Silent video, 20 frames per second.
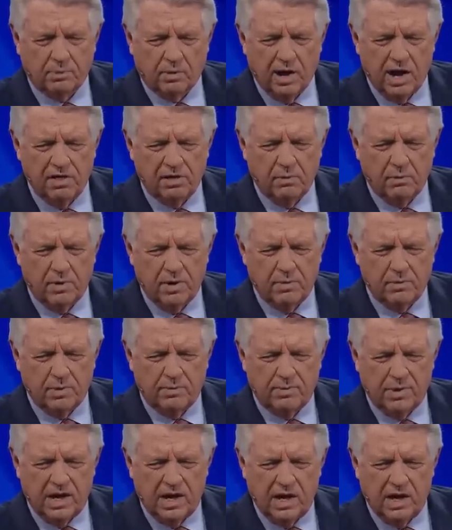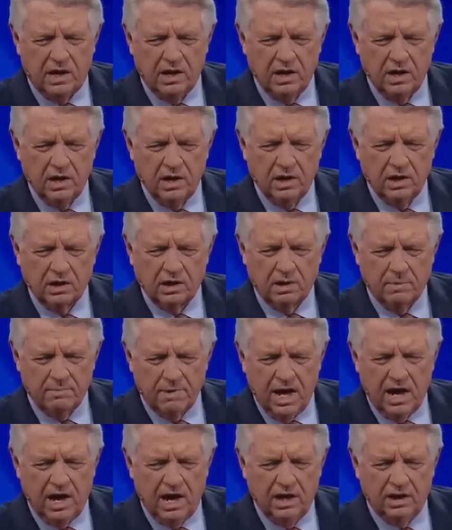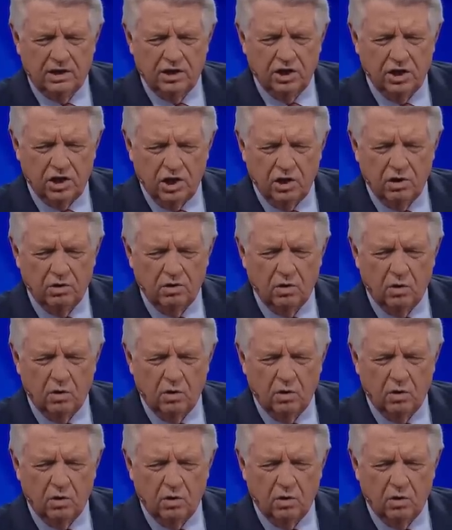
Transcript: Pray that we would be committed to you.